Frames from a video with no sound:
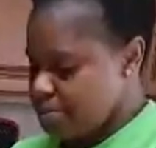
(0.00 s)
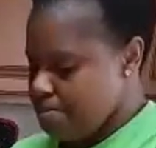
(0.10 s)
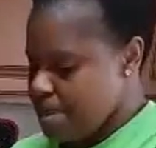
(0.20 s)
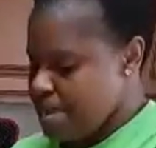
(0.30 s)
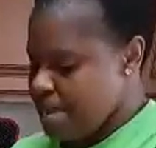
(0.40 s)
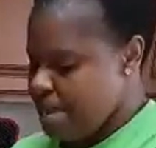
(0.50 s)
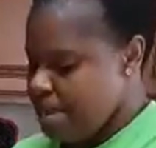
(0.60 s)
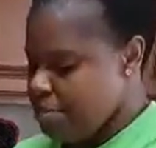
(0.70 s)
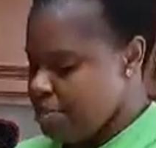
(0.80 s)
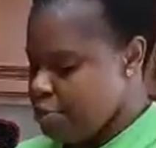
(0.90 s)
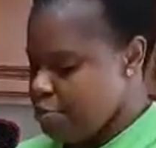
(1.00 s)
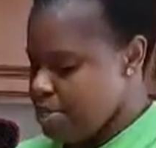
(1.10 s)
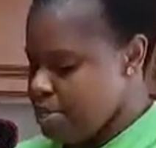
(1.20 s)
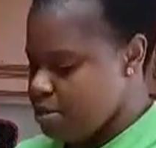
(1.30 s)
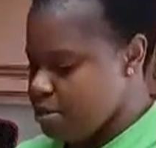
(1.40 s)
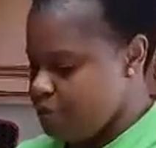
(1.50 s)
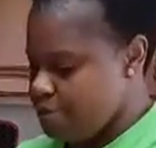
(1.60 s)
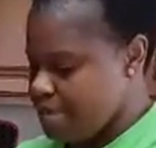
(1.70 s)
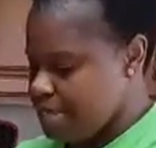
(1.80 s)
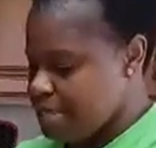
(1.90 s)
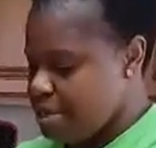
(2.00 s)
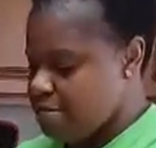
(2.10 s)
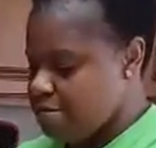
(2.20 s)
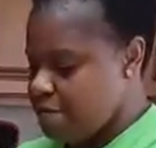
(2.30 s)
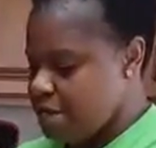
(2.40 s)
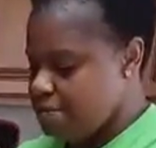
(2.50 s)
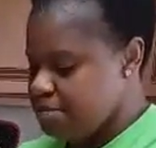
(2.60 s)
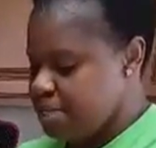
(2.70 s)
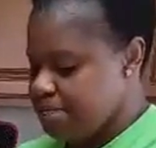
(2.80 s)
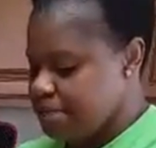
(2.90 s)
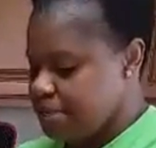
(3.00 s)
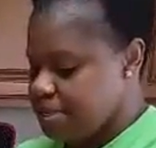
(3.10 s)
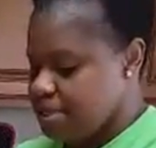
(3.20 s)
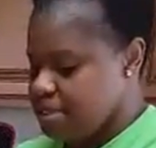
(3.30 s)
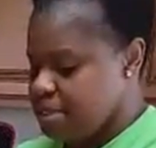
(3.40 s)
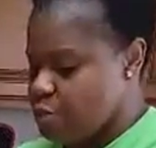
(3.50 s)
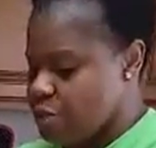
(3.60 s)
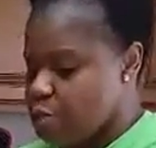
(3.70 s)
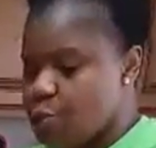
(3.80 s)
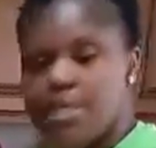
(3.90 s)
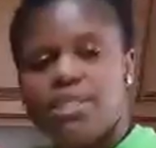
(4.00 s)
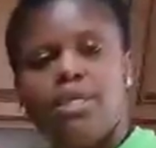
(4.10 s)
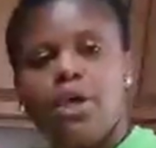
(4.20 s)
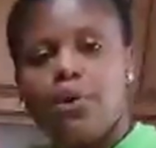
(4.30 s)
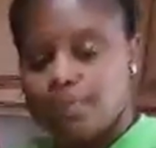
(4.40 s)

make healthier meals for myself, definitely this is one of the ways to go.